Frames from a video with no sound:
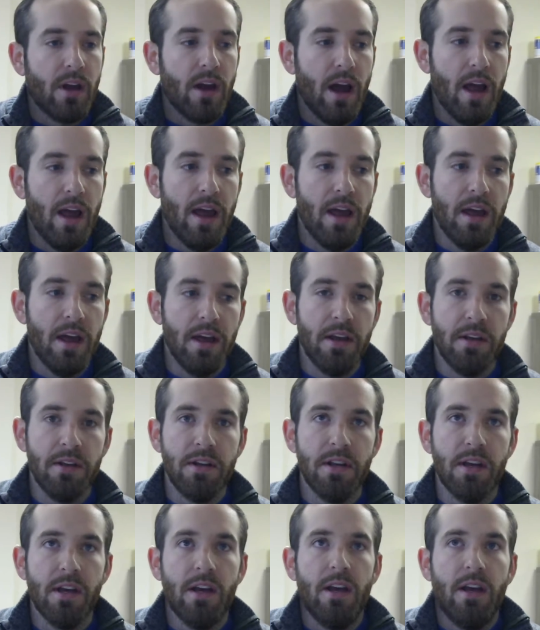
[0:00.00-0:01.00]

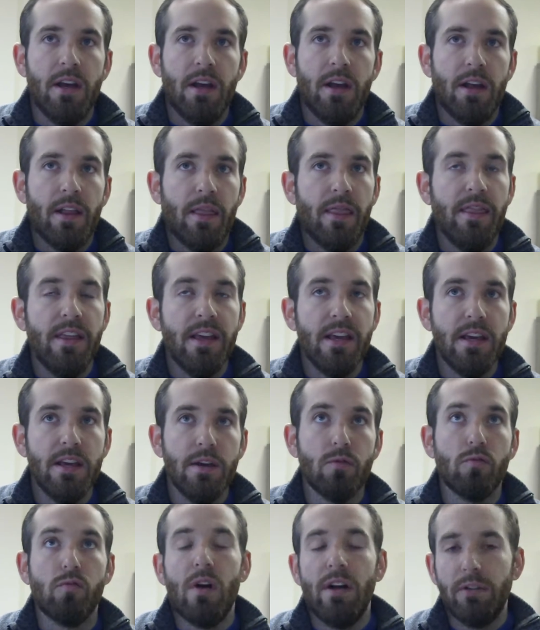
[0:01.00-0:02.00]
and
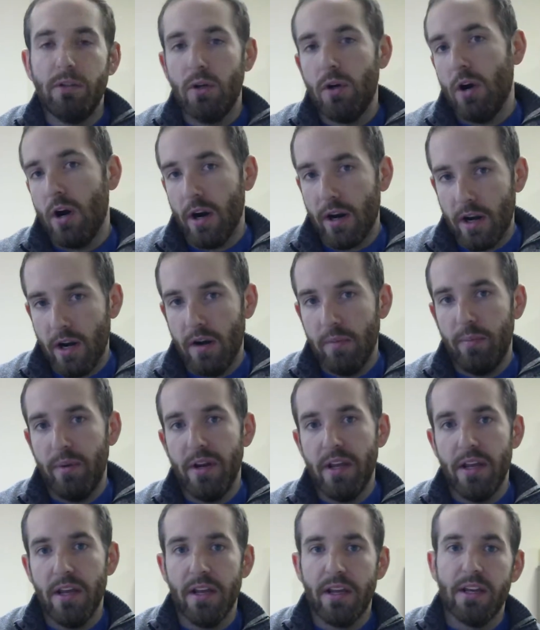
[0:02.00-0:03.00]
the rental car
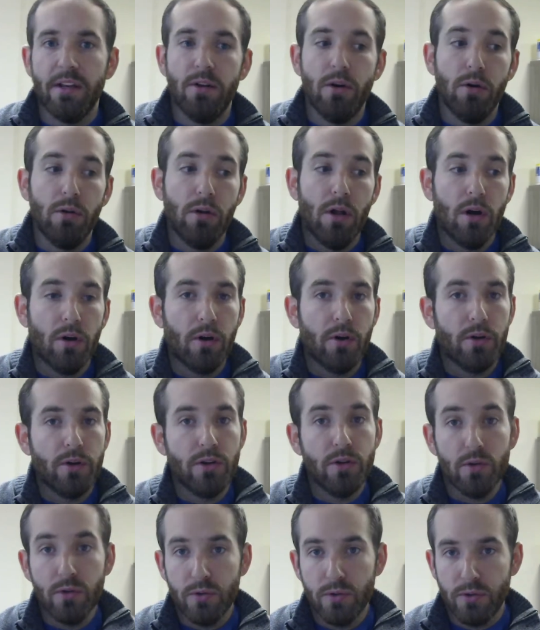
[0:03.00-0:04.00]
company can no longer
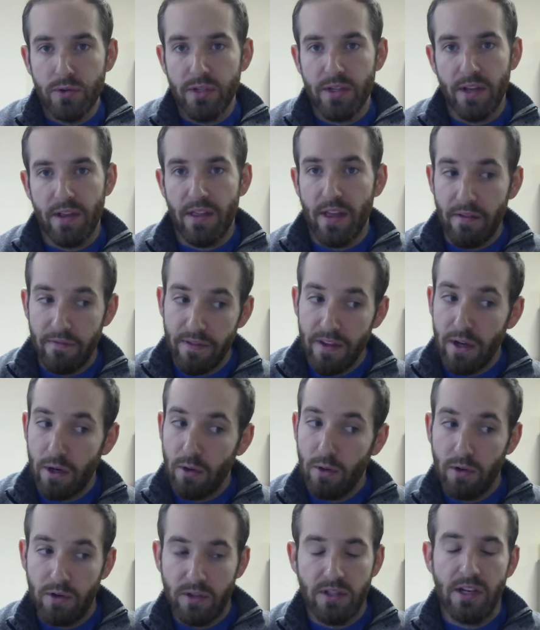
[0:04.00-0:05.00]
use that
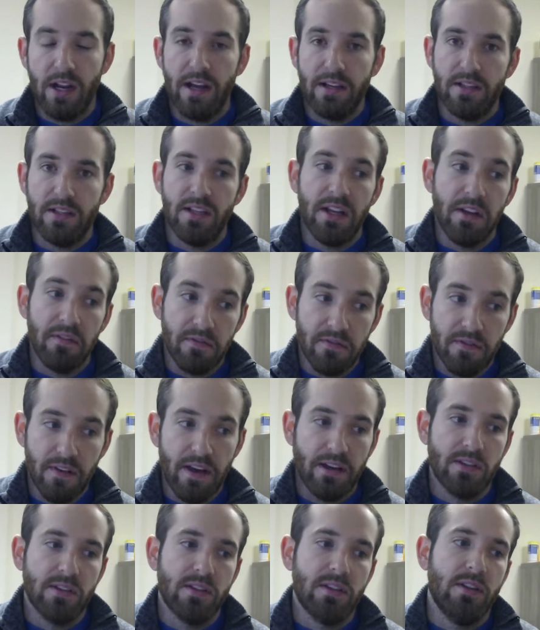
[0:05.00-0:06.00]
vehicle because it has to get
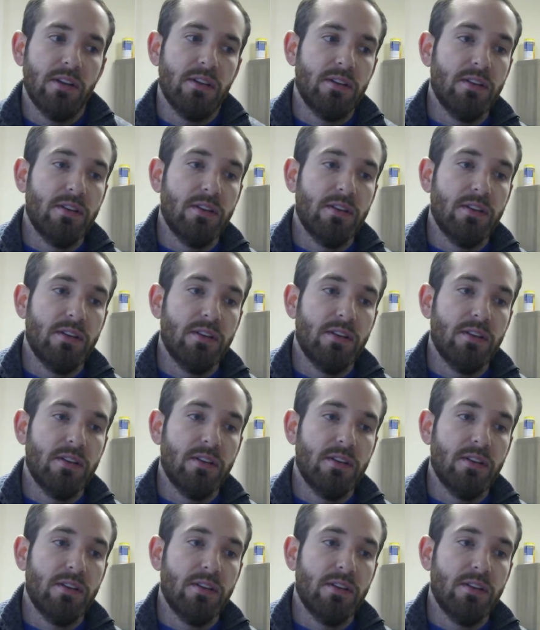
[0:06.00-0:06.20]
fixed.